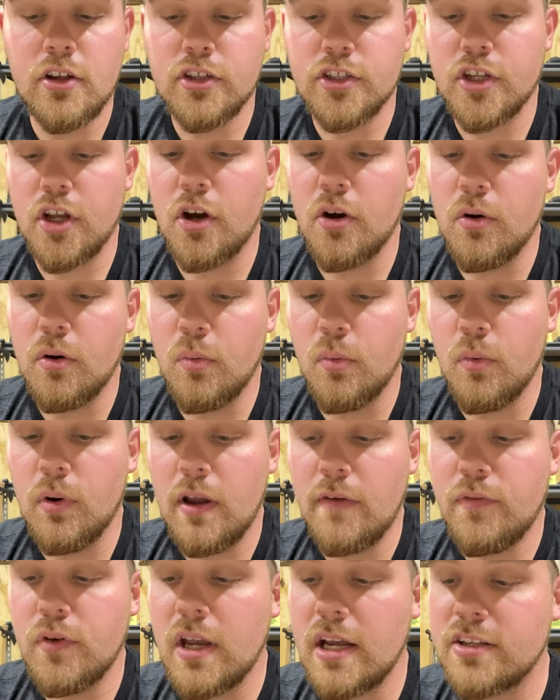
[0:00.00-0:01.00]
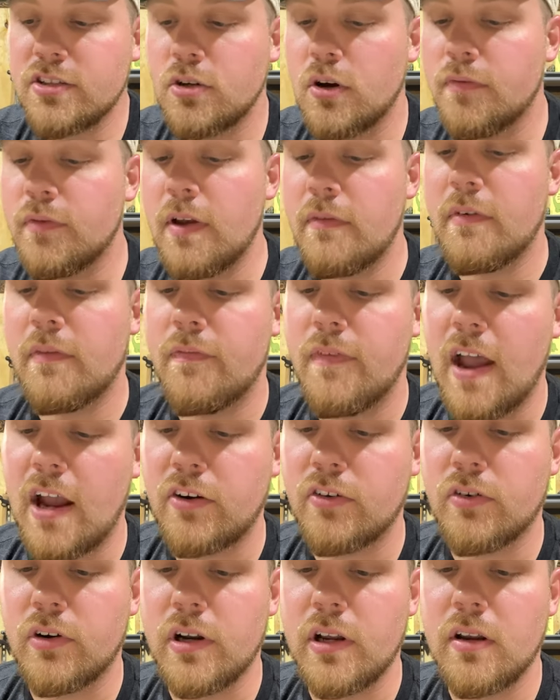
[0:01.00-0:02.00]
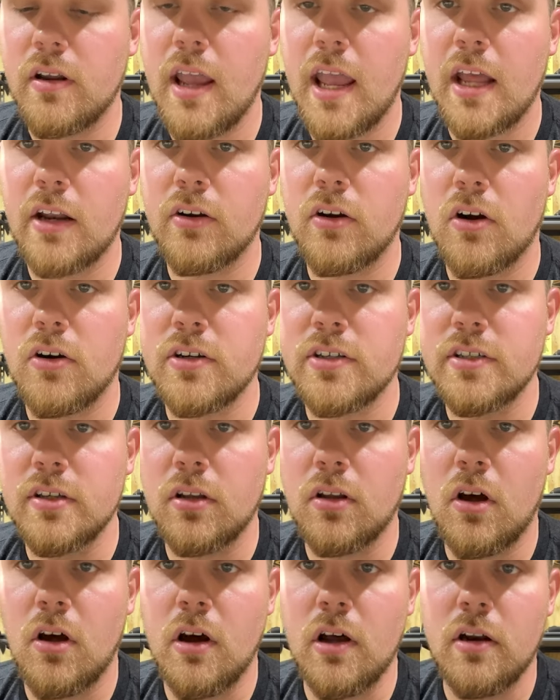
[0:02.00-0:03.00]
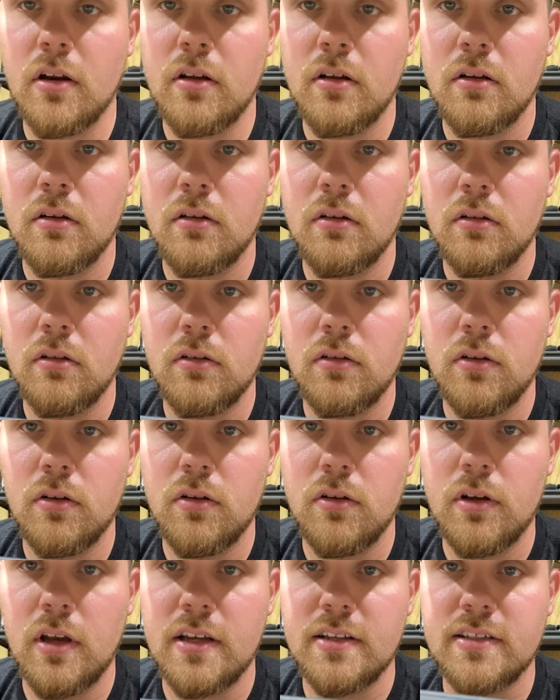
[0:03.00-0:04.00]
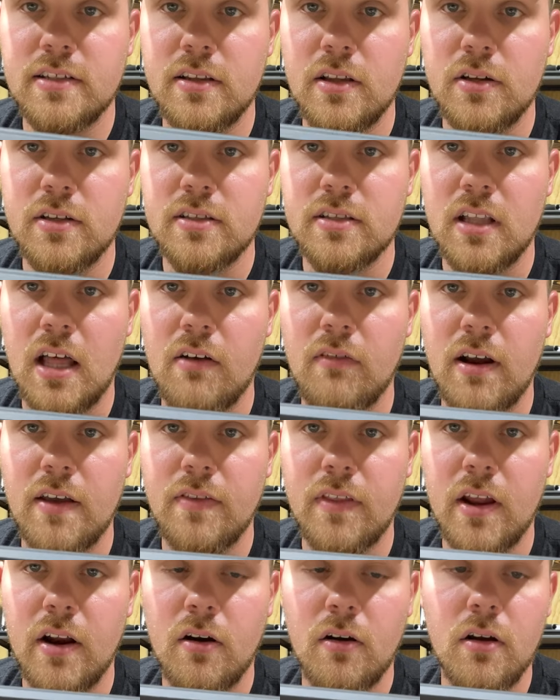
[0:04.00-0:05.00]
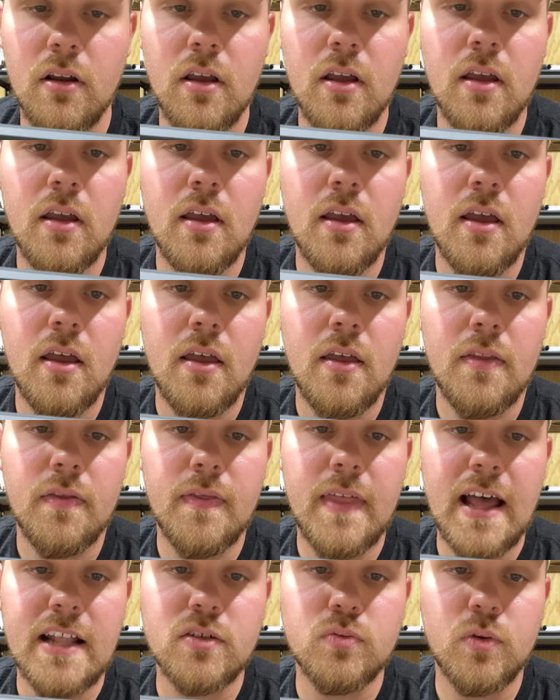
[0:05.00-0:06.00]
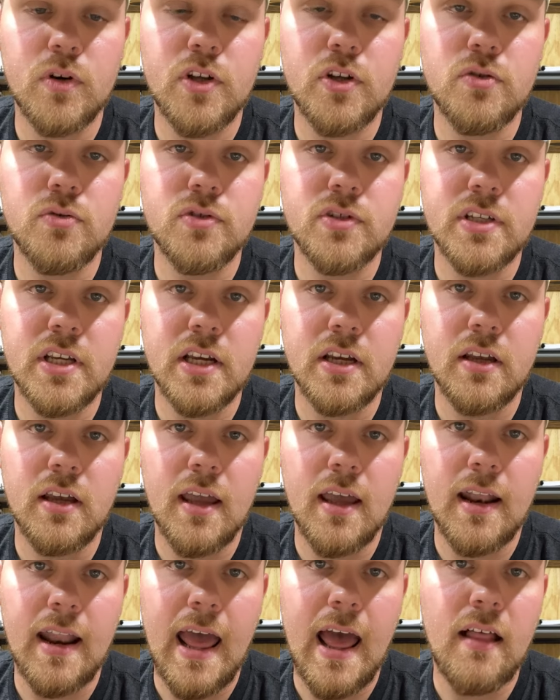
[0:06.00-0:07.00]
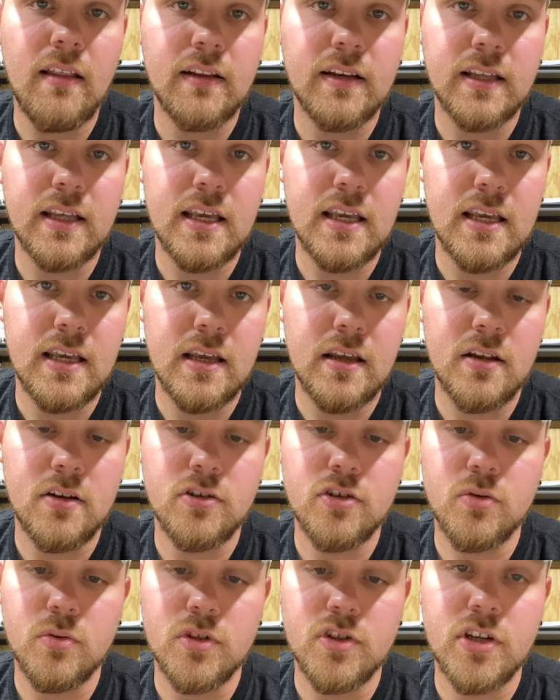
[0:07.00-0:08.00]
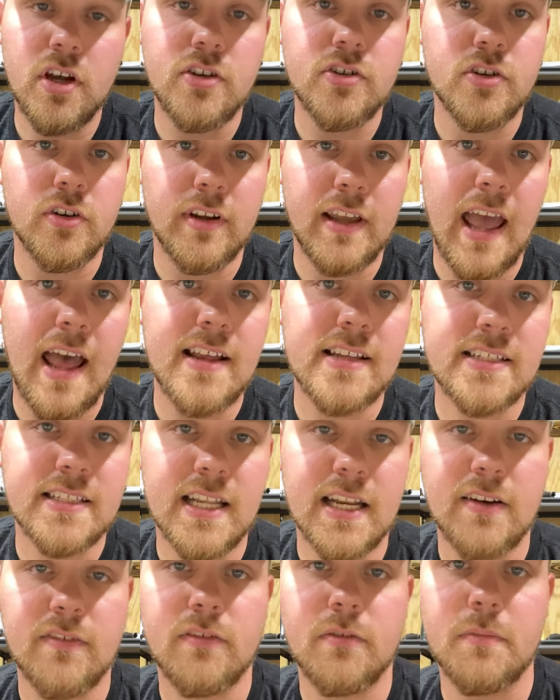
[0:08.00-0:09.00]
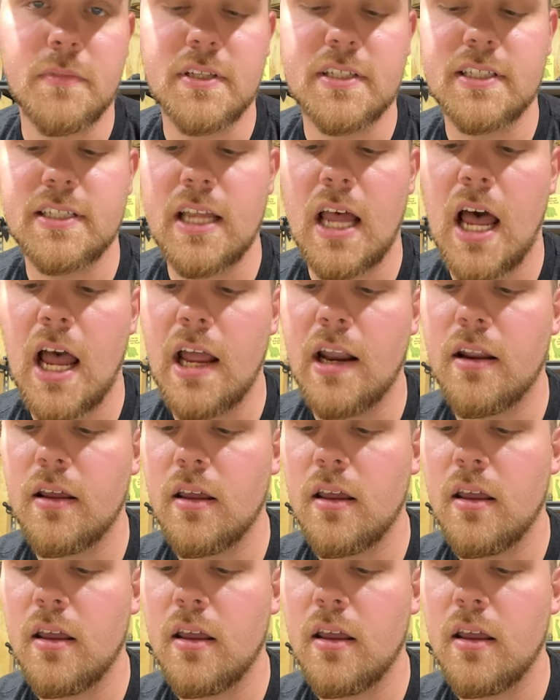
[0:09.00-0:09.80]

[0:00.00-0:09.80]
So if you guys know, if you have a factory handguard still on, you guys see the slot right there. That's where you stick an Allen key in to adjust your gas setting from the side.